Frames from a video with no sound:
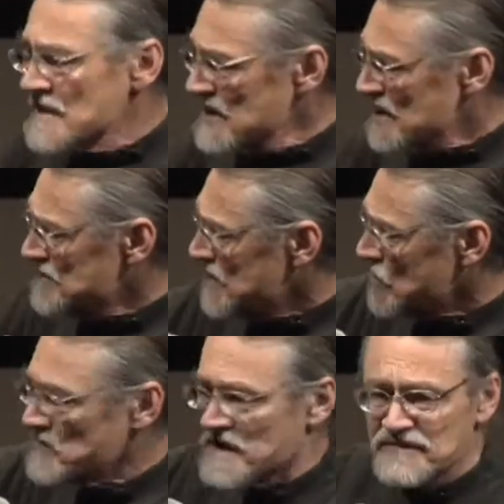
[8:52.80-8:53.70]
And I
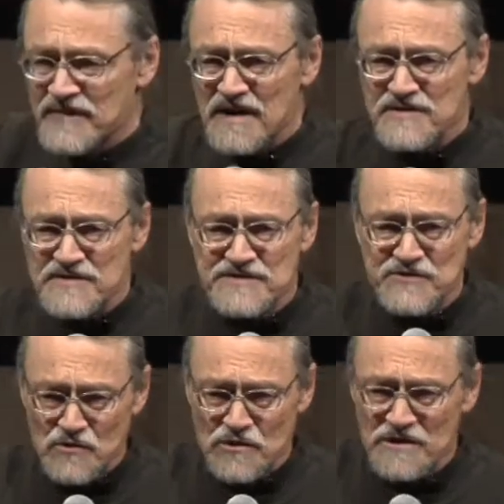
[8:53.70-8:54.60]
found my father's
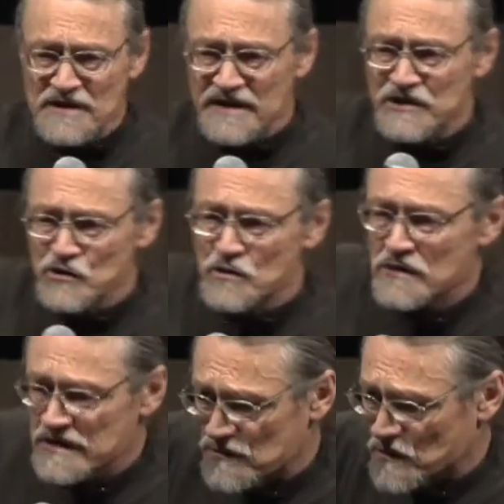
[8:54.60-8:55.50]
door. I knew
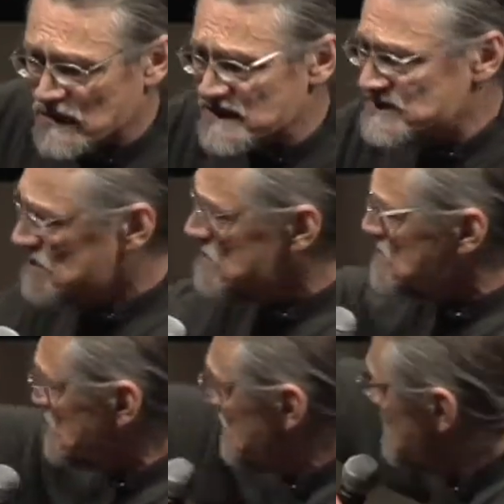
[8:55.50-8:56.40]
where it was. There
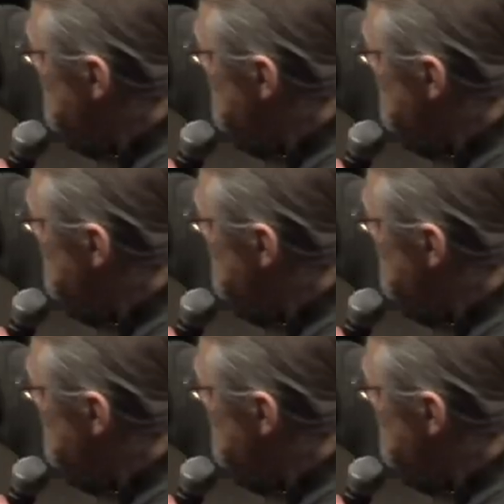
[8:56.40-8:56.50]
was a very